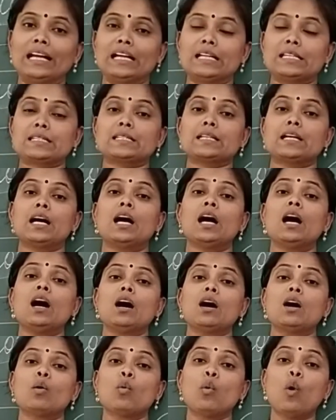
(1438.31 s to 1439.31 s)
It's
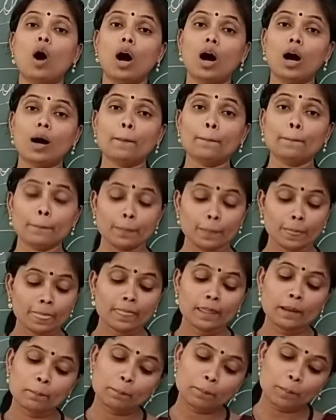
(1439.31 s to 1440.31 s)
a warm
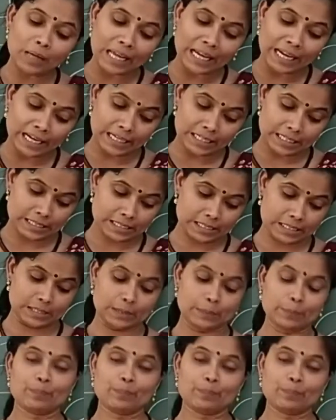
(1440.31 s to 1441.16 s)
place.